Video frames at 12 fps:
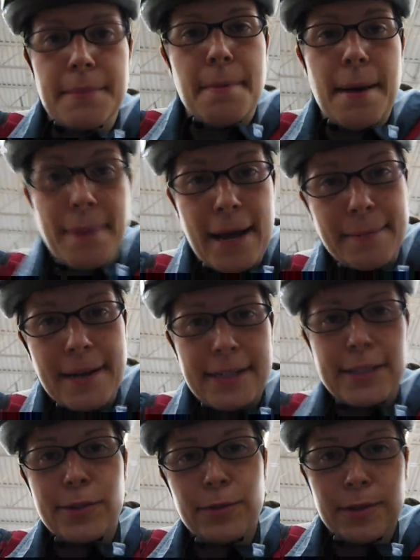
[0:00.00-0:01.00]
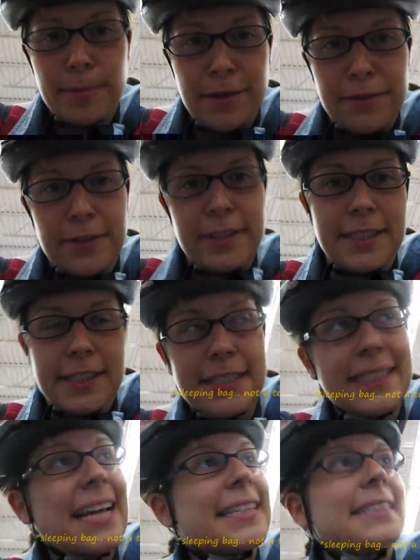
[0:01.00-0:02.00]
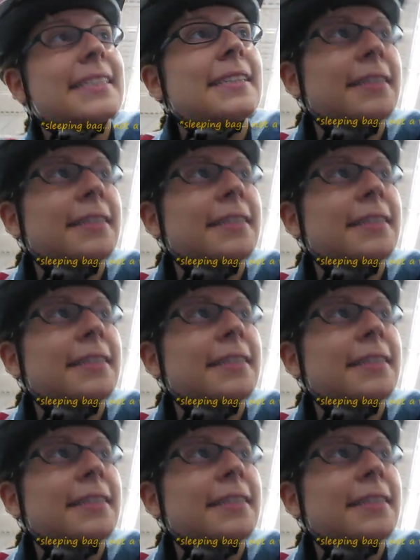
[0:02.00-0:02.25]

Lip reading: my backpack is too small for this tent.